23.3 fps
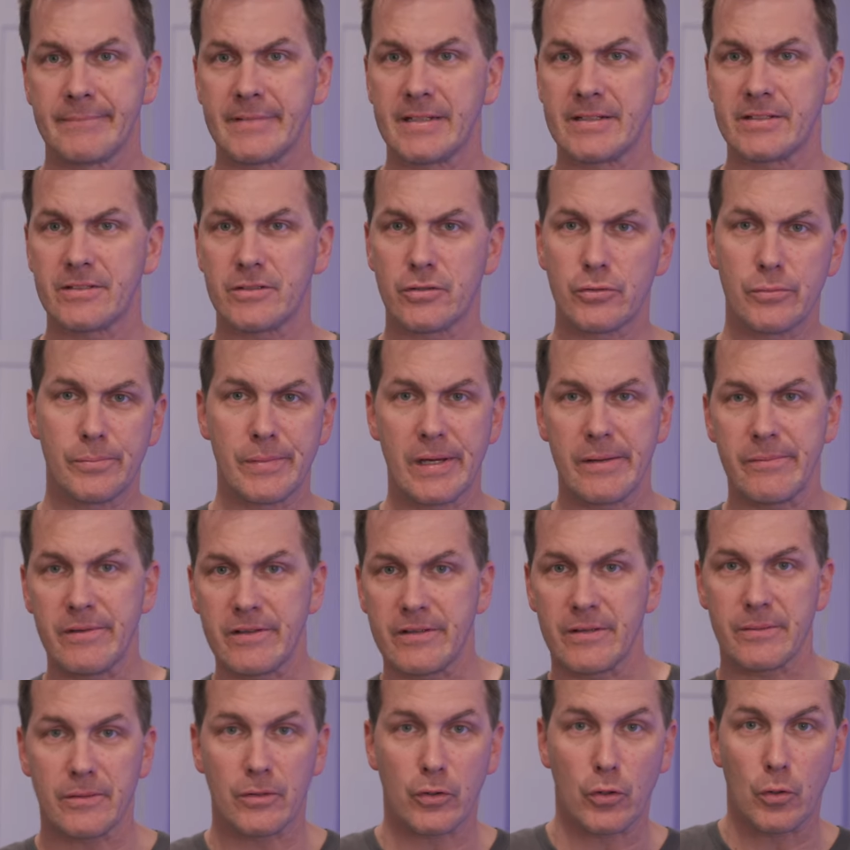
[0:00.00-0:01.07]
Let's do maybe
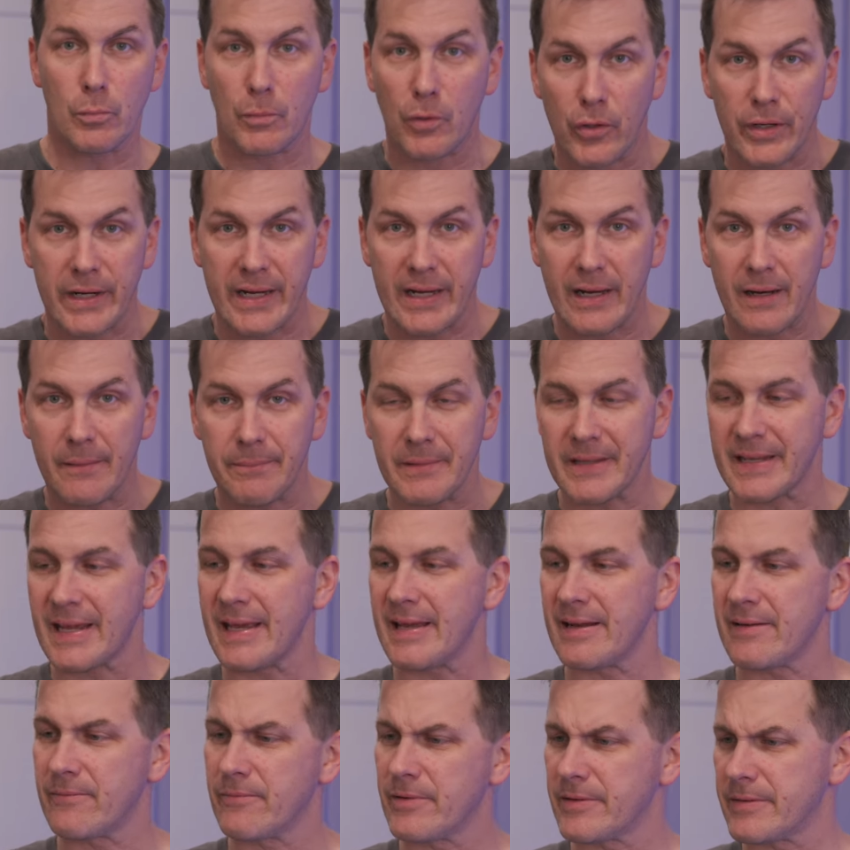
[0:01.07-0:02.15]
something a little more
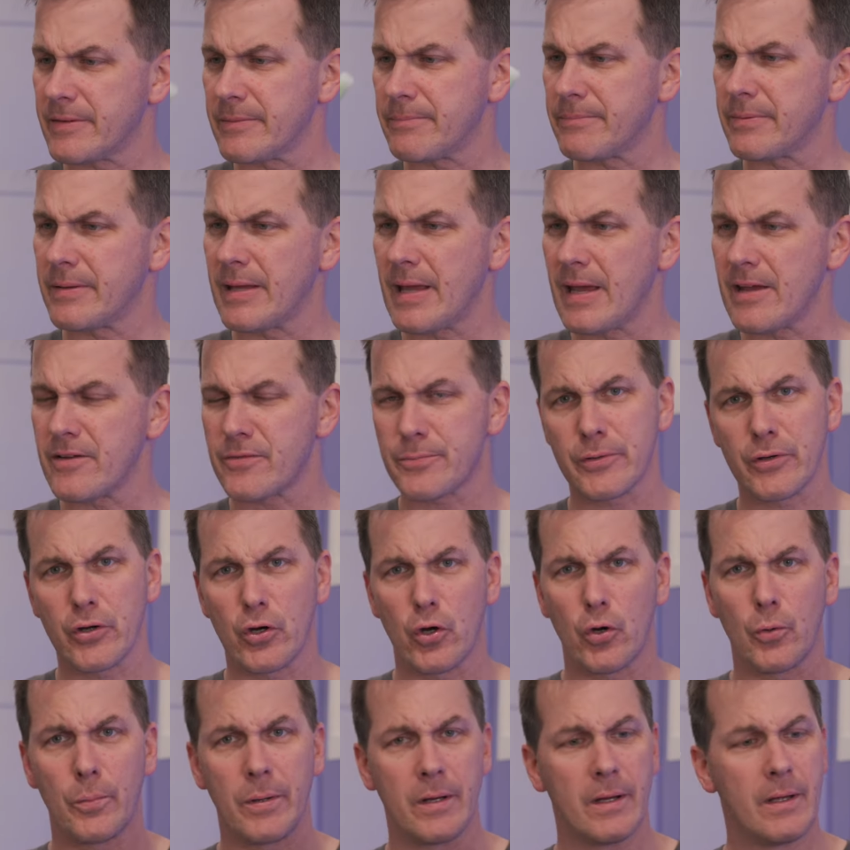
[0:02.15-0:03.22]
complicated with a pH
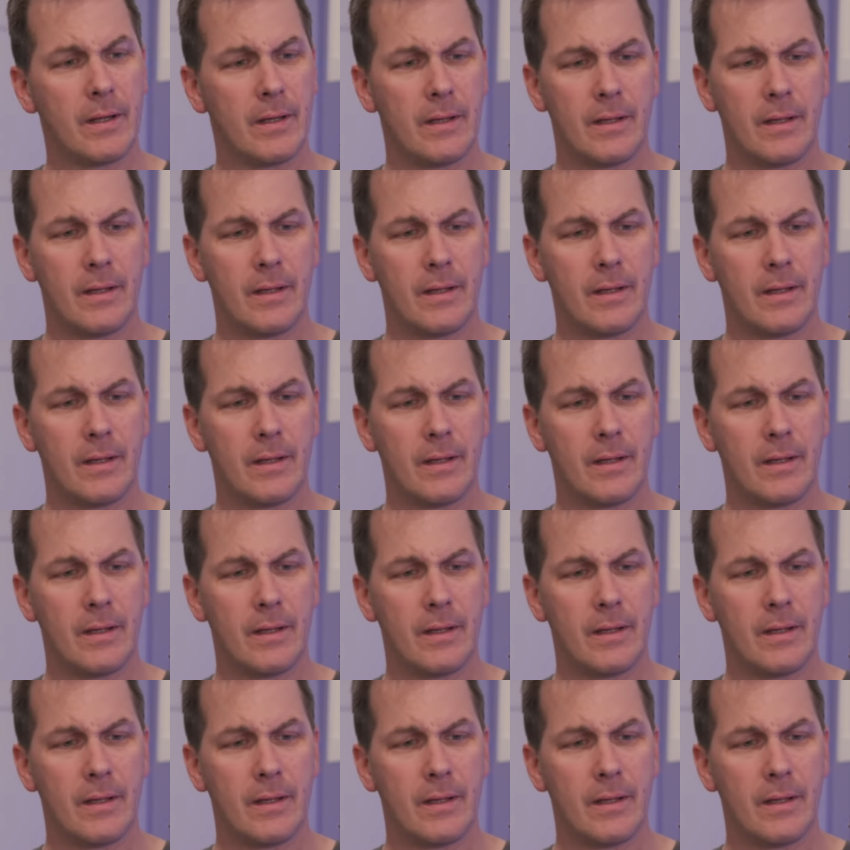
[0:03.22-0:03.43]
probe.